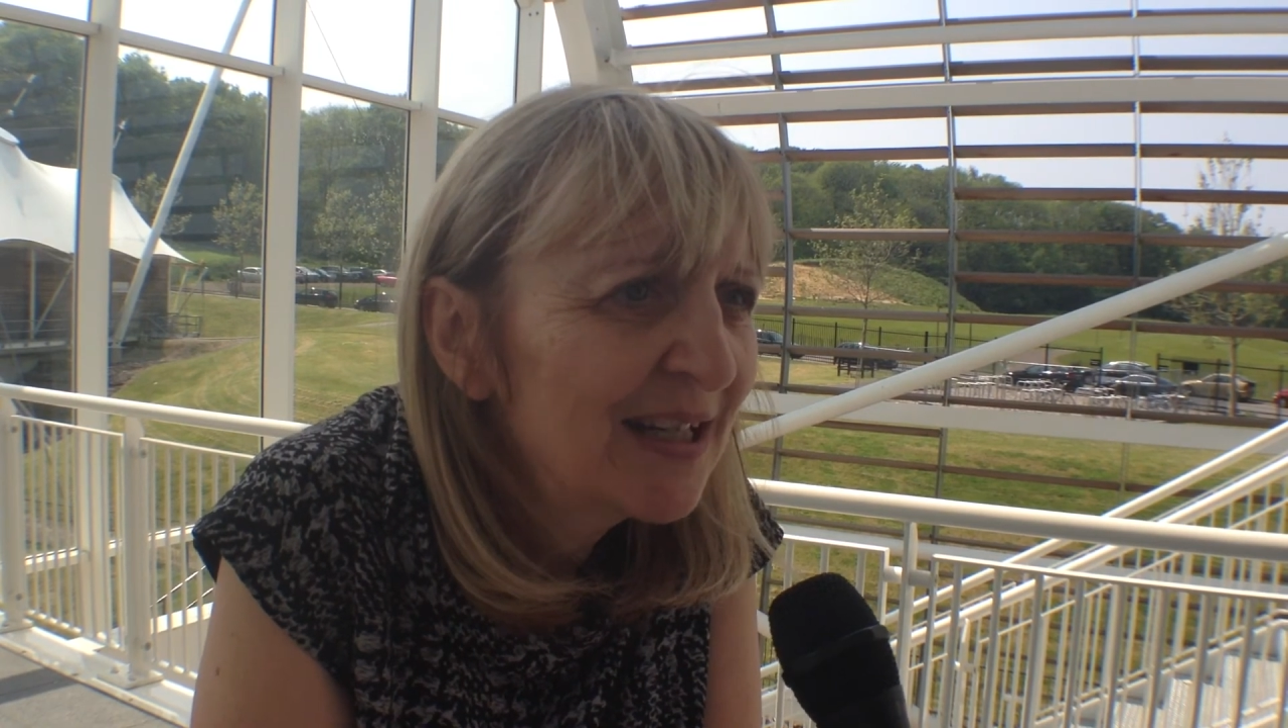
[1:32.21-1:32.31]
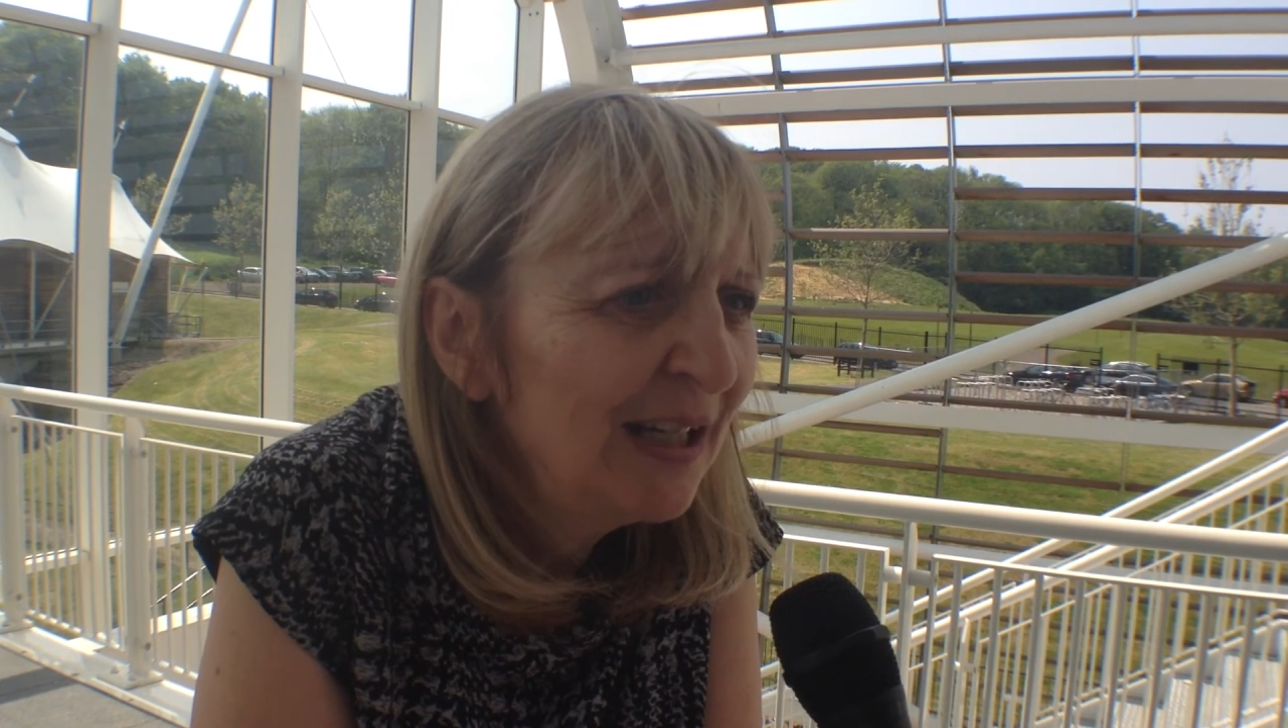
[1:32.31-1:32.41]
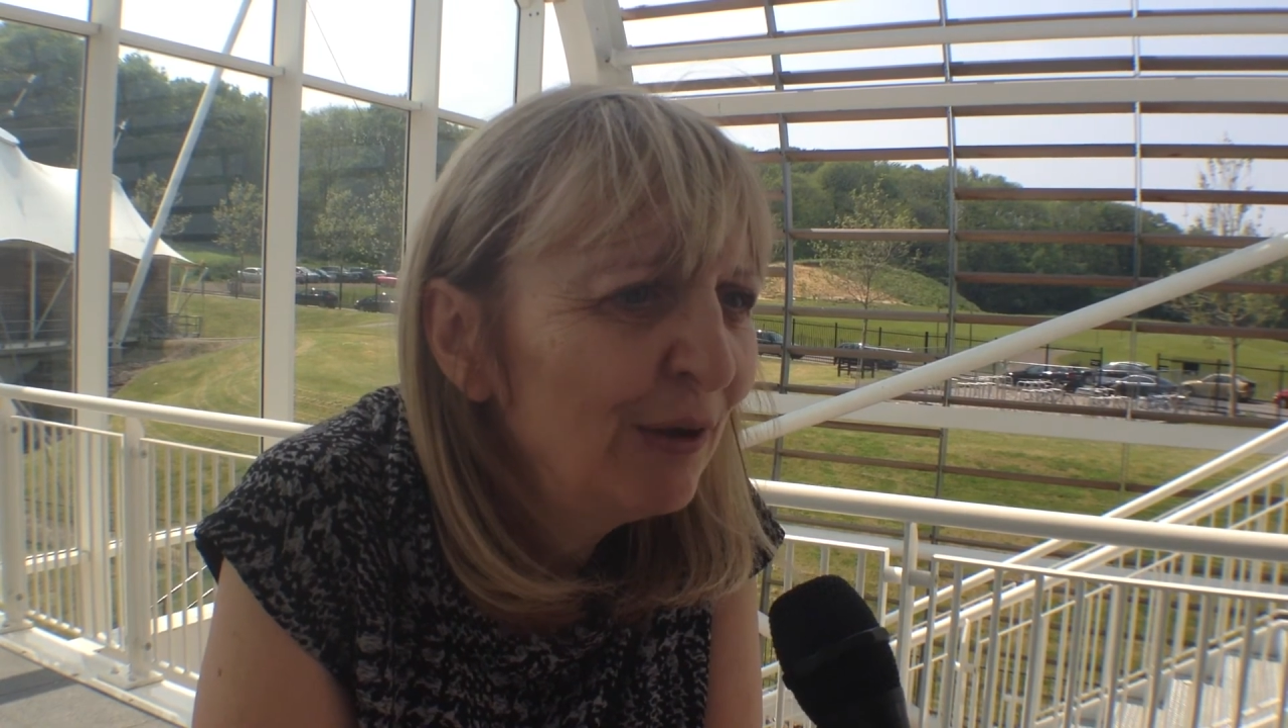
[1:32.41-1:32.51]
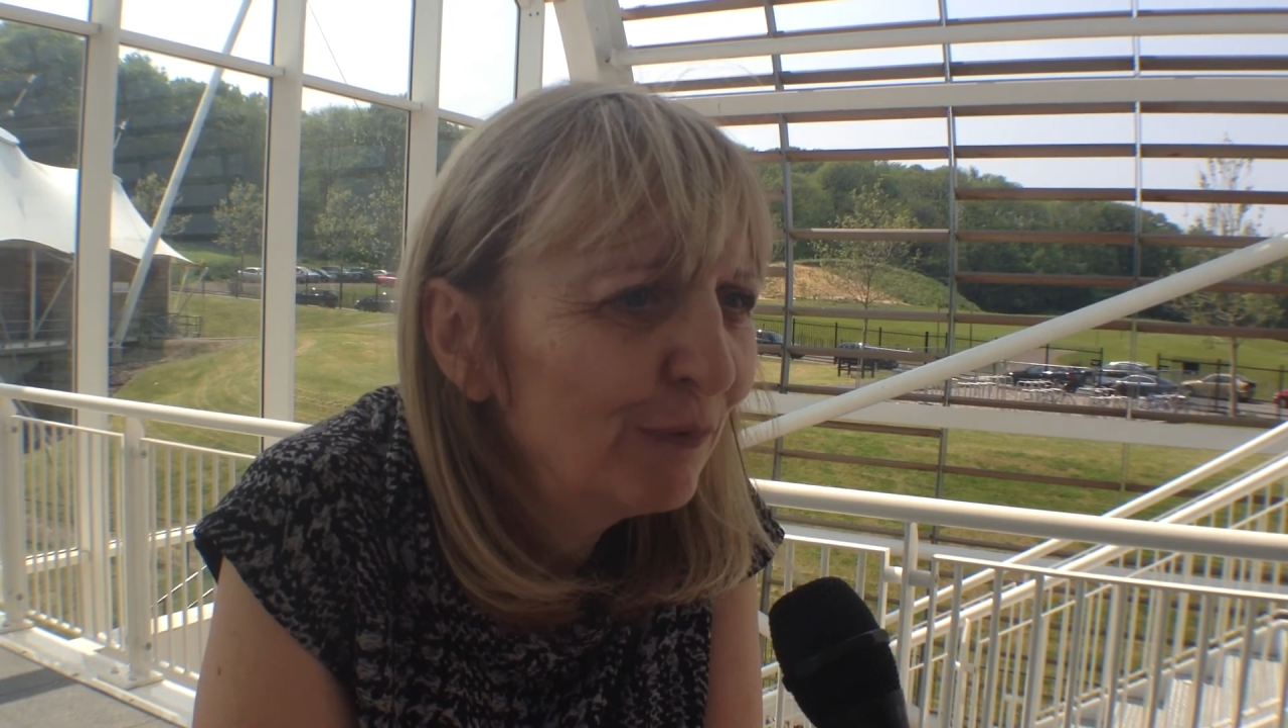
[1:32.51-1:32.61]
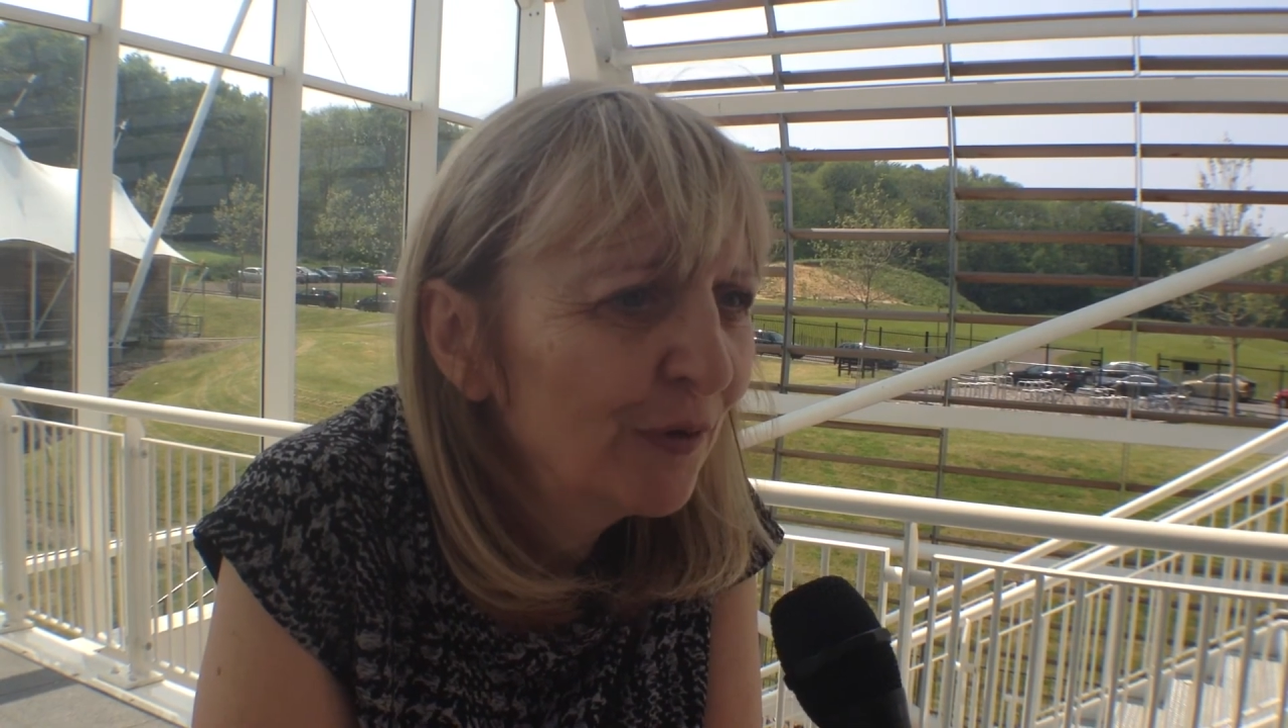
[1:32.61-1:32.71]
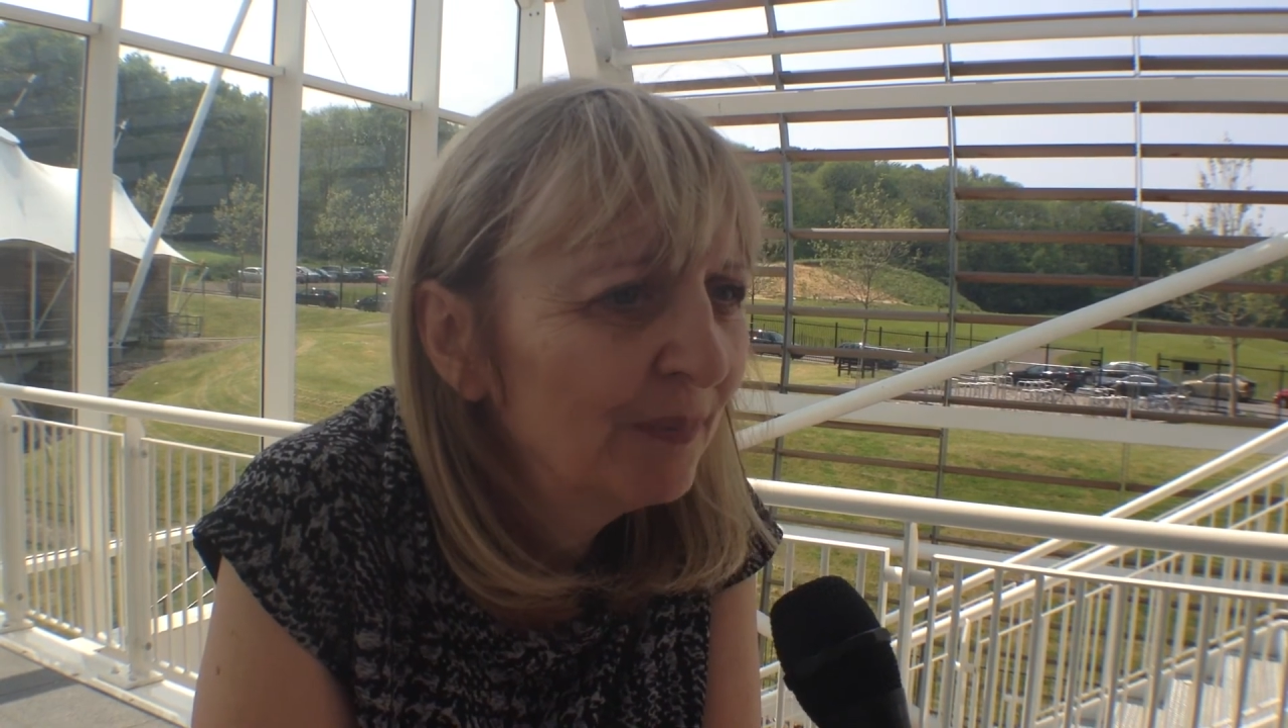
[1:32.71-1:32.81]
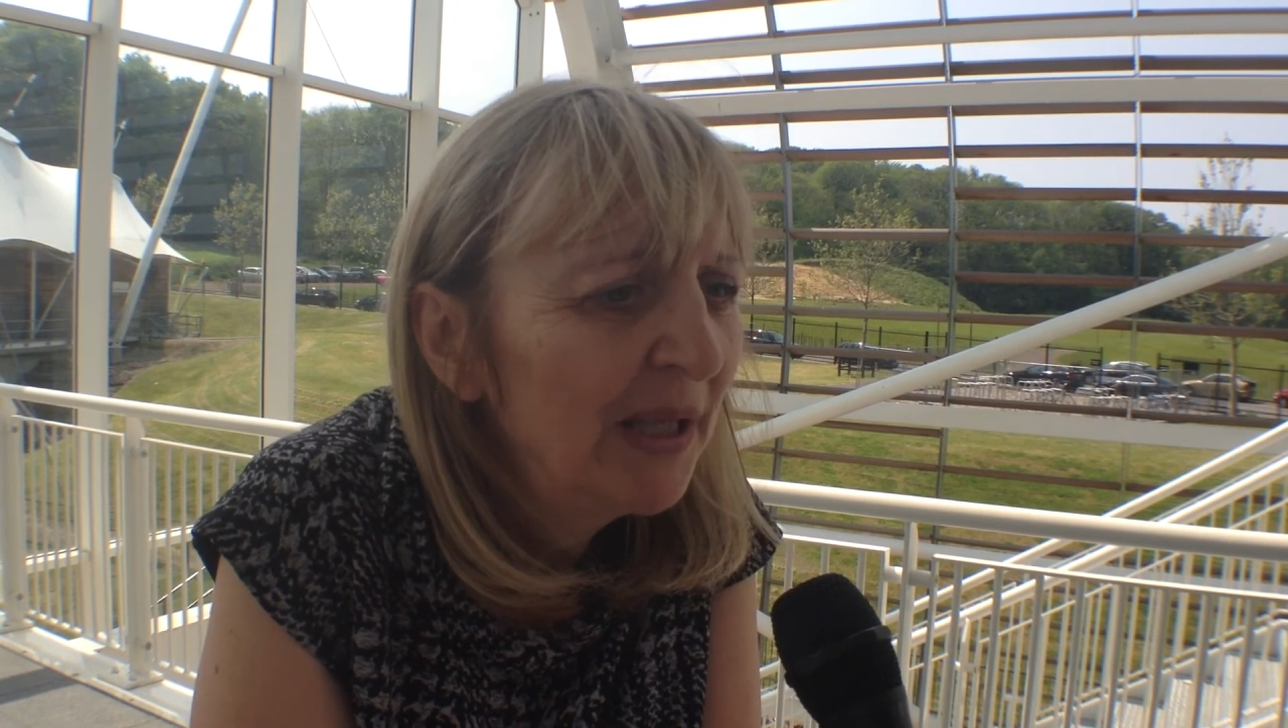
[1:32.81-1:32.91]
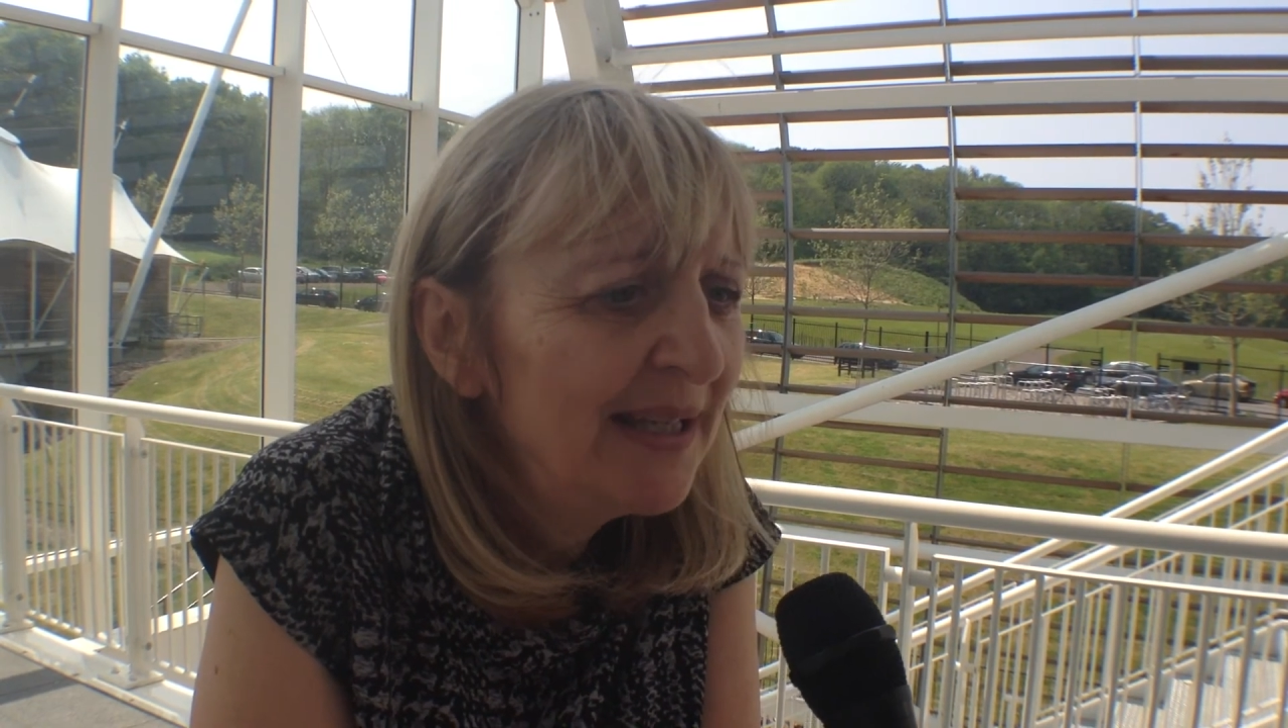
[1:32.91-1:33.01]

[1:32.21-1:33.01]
to live